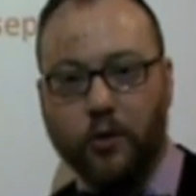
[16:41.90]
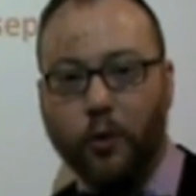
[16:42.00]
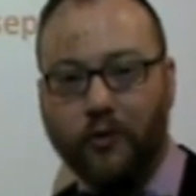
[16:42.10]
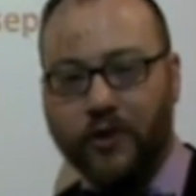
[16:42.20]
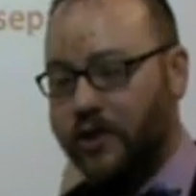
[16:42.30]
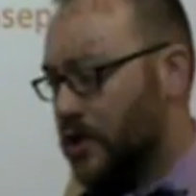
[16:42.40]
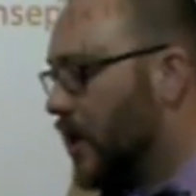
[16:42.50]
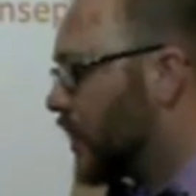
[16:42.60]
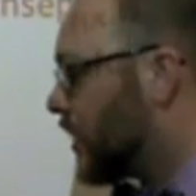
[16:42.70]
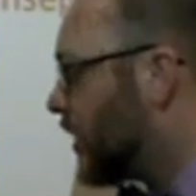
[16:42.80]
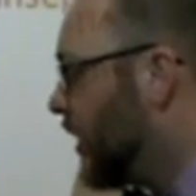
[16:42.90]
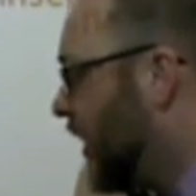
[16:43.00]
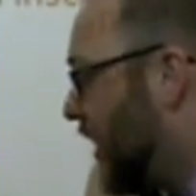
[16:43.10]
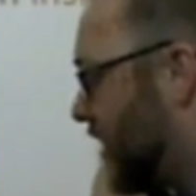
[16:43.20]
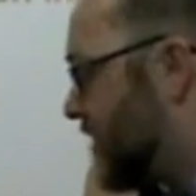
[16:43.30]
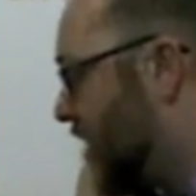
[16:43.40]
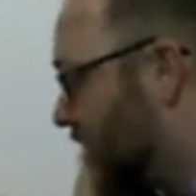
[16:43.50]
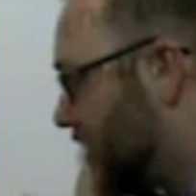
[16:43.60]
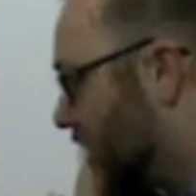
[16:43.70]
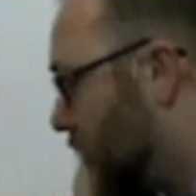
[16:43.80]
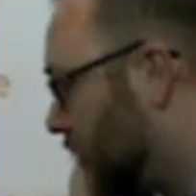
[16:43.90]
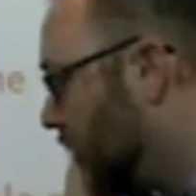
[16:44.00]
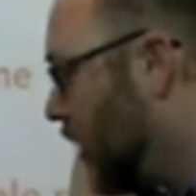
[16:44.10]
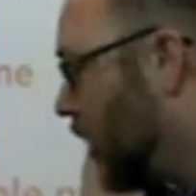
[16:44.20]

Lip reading: Aufgestanden. Here's another example.